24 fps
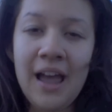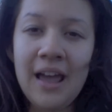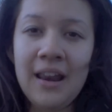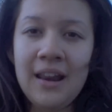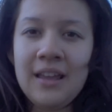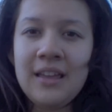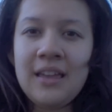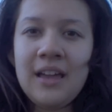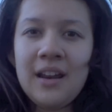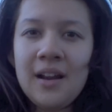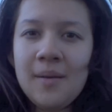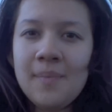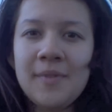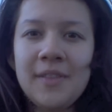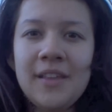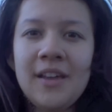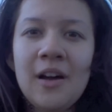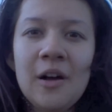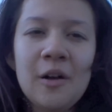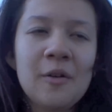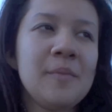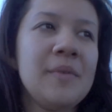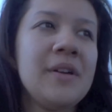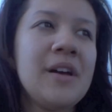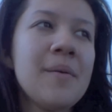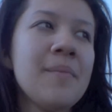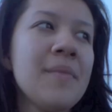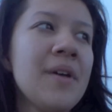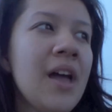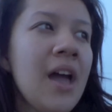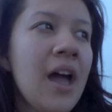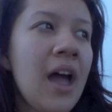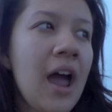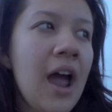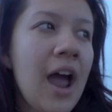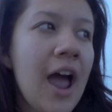And I get up and they help me up.
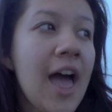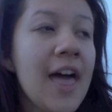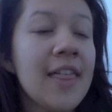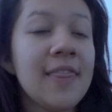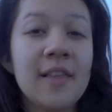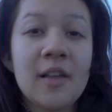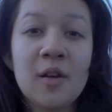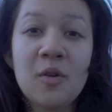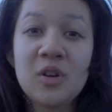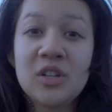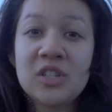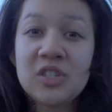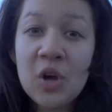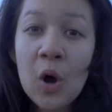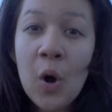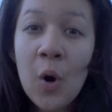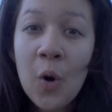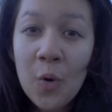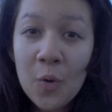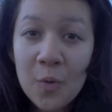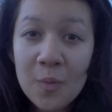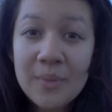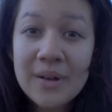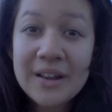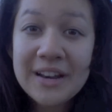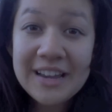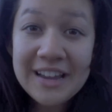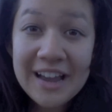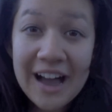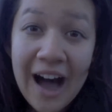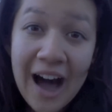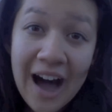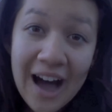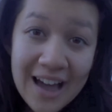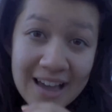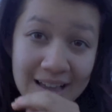And there were so many
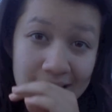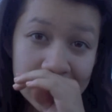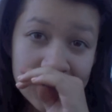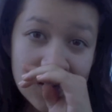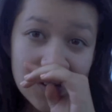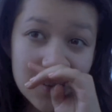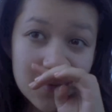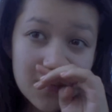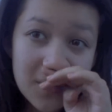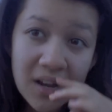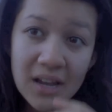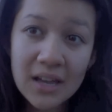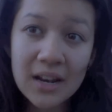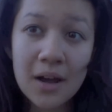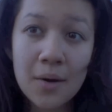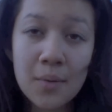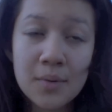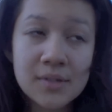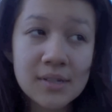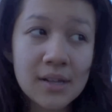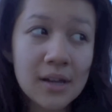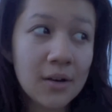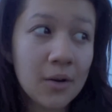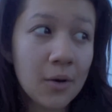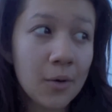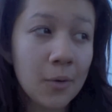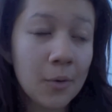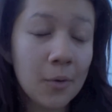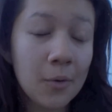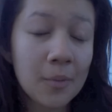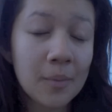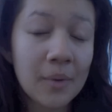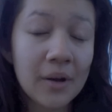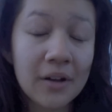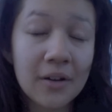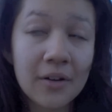eyes on me and I was like,
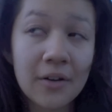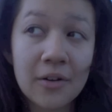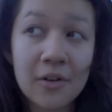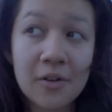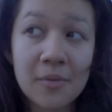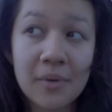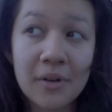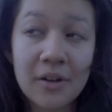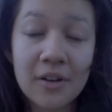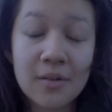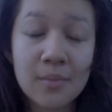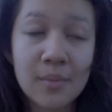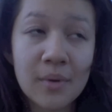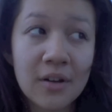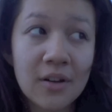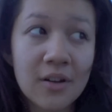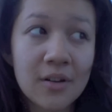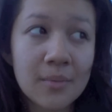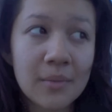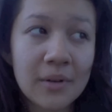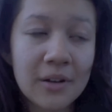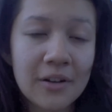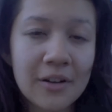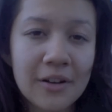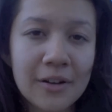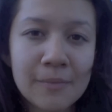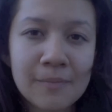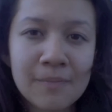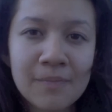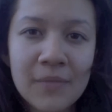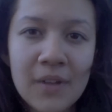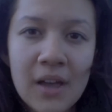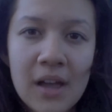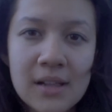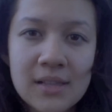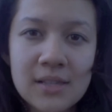oh my god, oh my god, oh my god, oh my god.
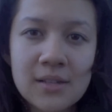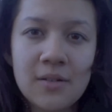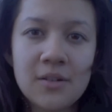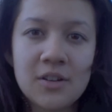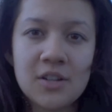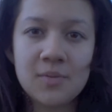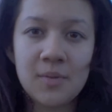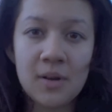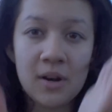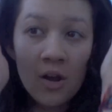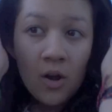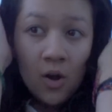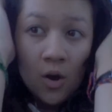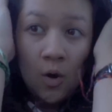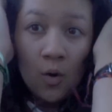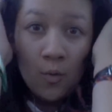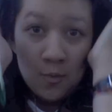And so I just went